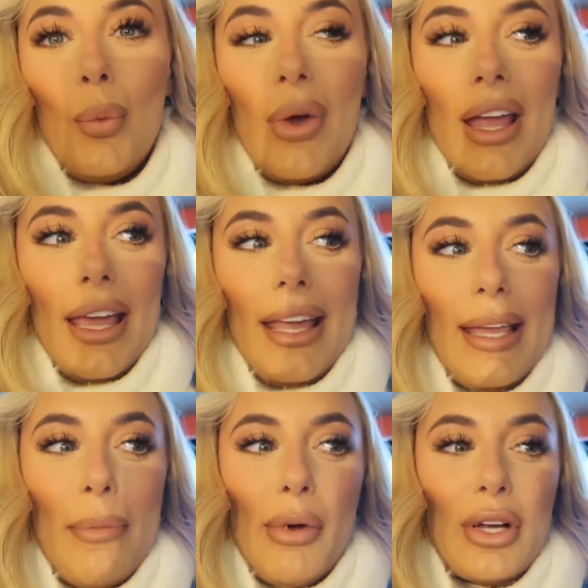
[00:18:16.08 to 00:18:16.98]

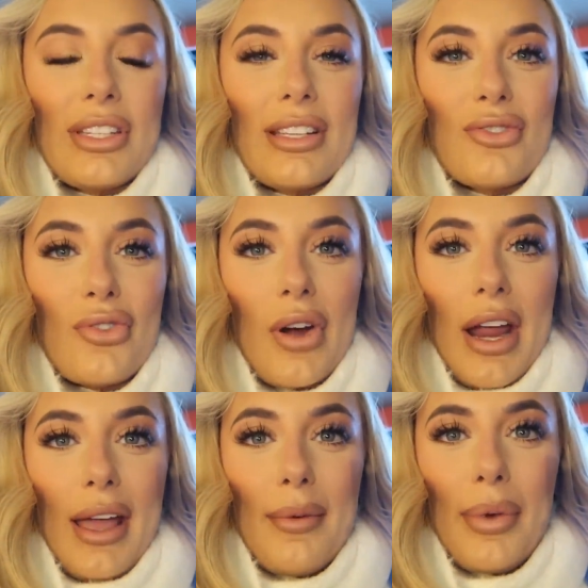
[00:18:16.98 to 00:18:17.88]
We booked this
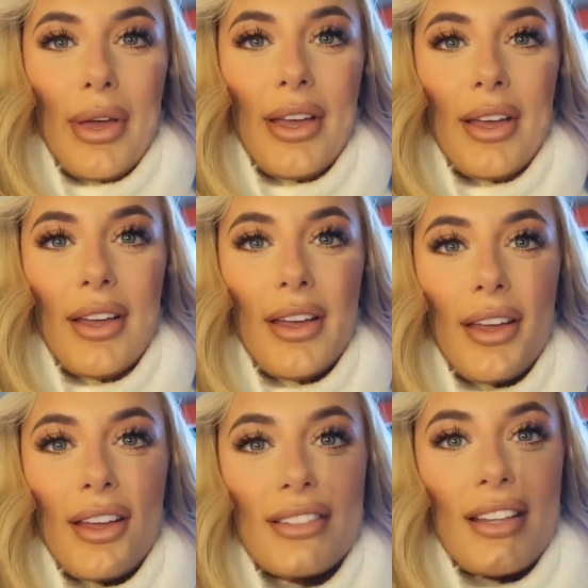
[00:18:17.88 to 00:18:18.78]
trip
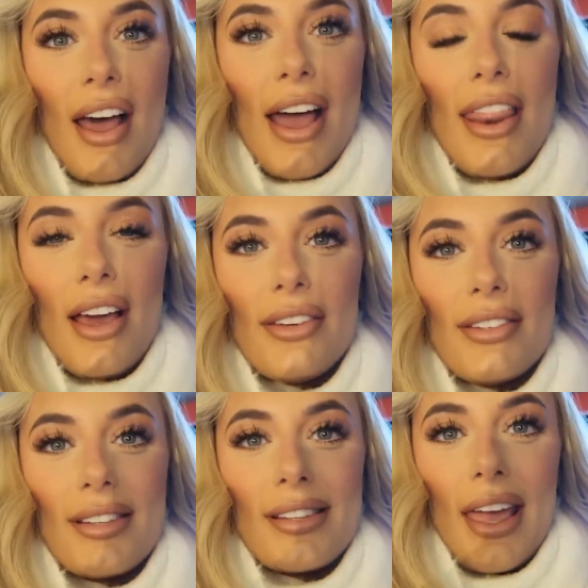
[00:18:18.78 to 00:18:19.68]
to like learn
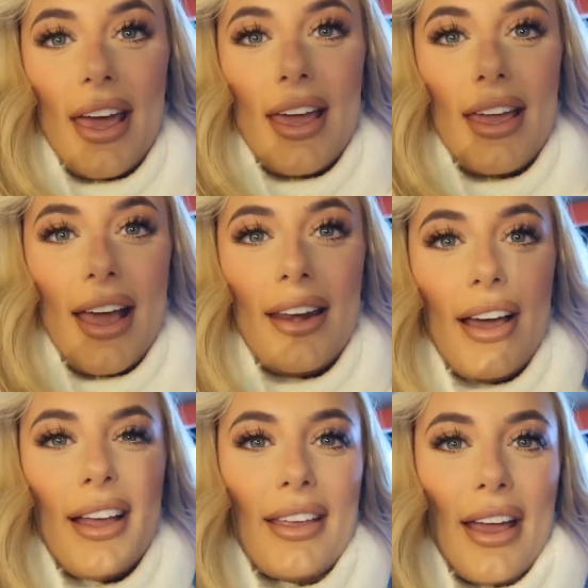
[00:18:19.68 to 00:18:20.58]
to ski and
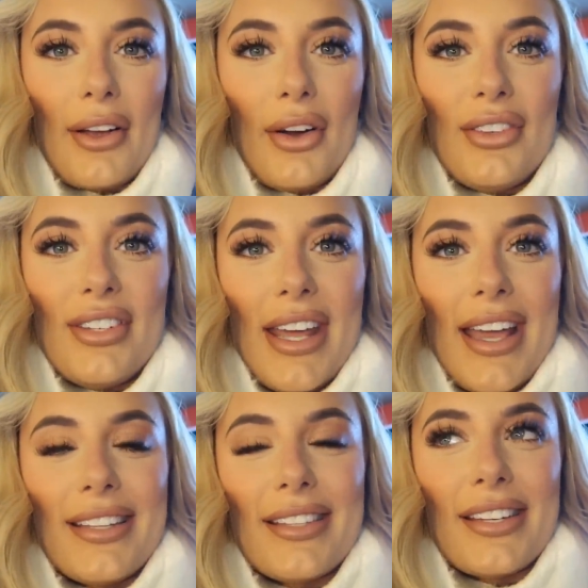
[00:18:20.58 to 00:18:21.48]
like get
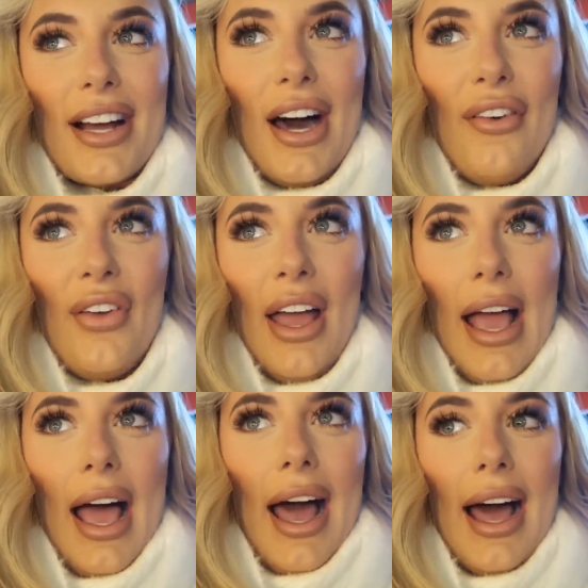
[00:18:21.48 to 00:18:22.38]
content and stuff,
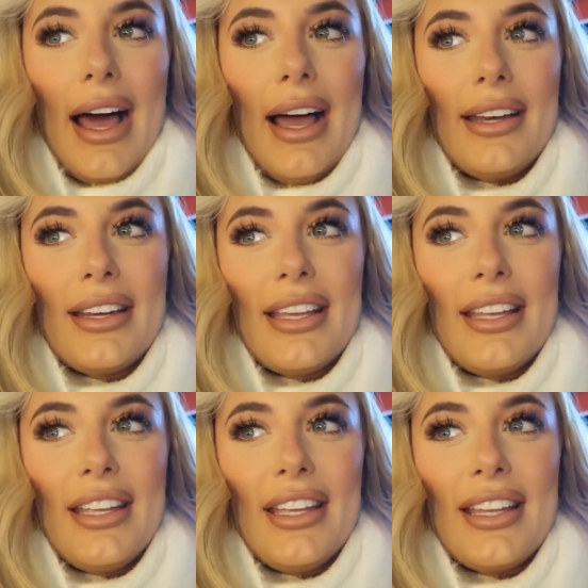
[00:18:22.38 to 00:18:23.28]
and
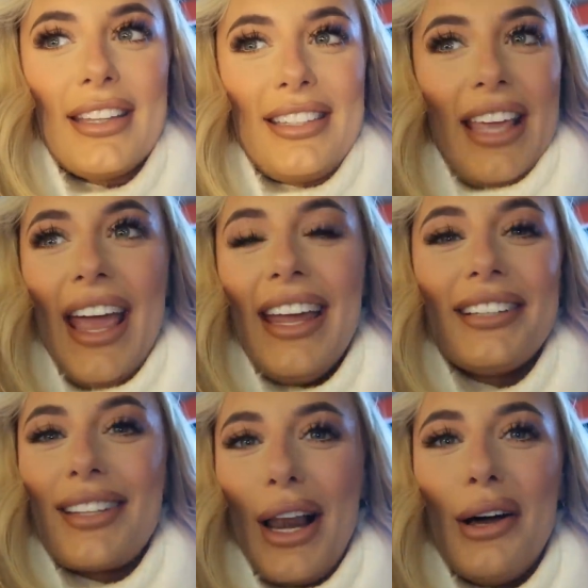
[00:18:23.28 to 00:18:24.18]

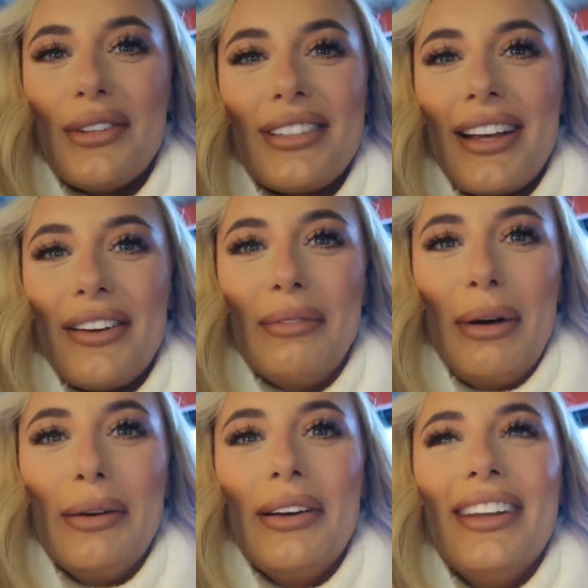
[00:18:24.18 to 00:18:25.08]
skiing's closed here at the
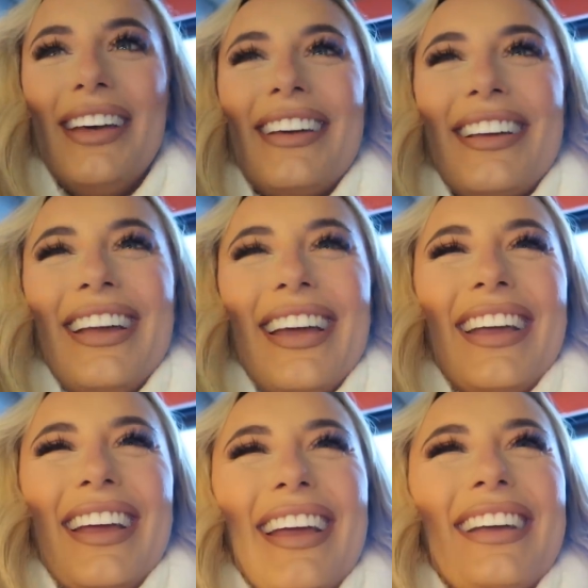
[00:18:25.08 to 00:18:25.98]
moment.
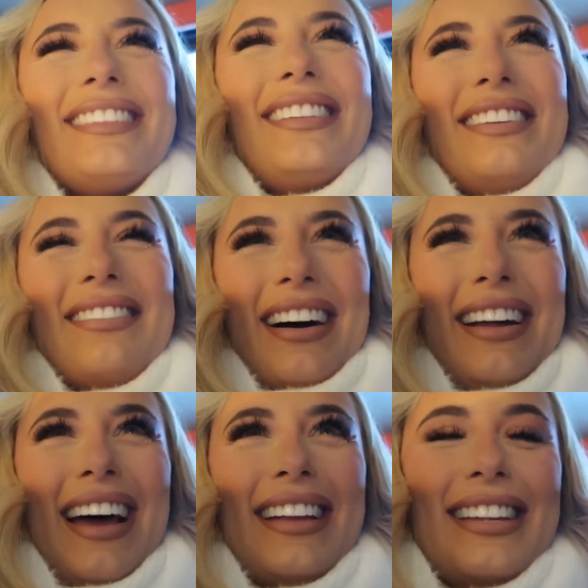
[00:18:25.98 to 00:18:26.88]
So you
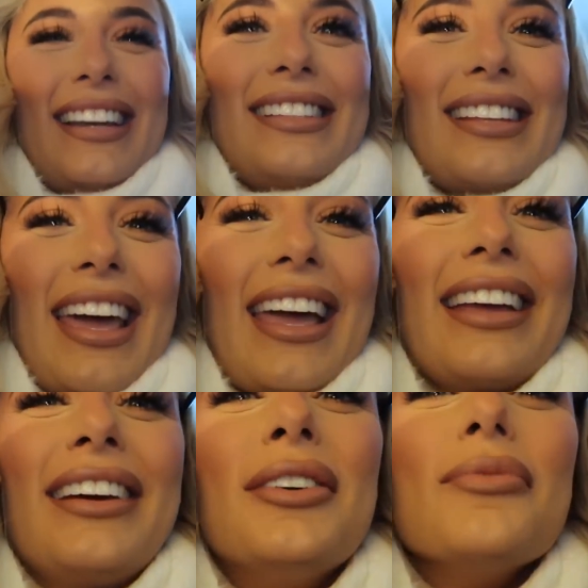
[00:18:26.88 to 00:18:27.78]
can't actually
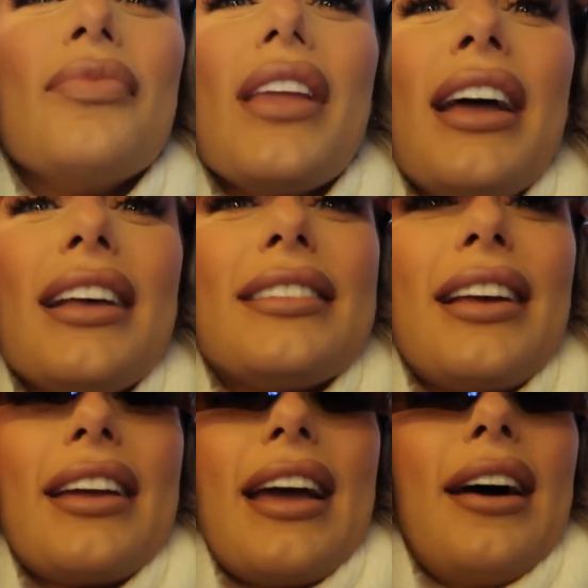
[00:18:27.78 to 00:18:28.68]
ski. So
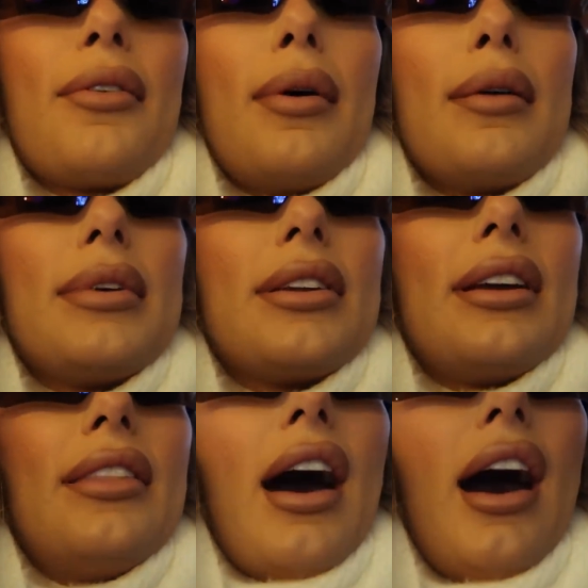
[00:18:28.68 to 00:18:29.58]
yeah, we won't be
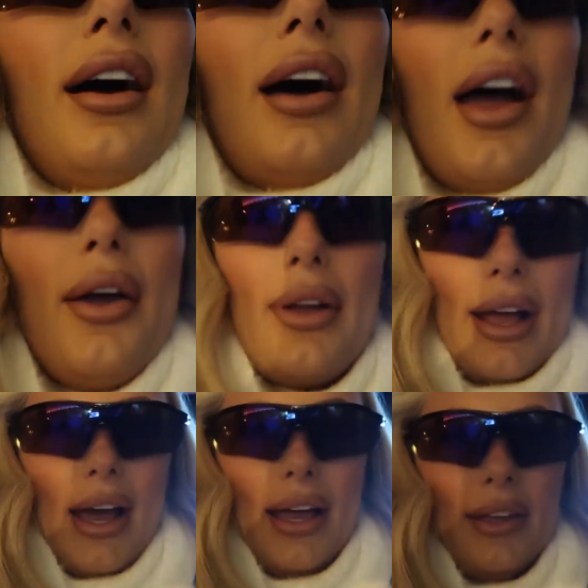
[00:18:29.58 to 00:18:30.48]
doing that. Oh,
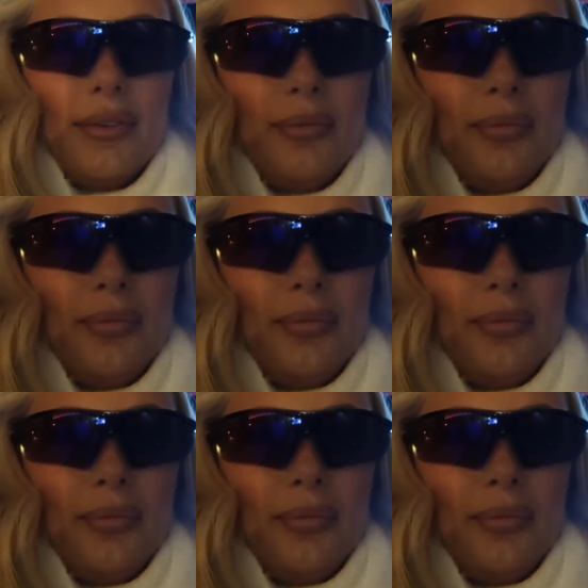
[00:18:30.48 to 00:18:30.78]
okay.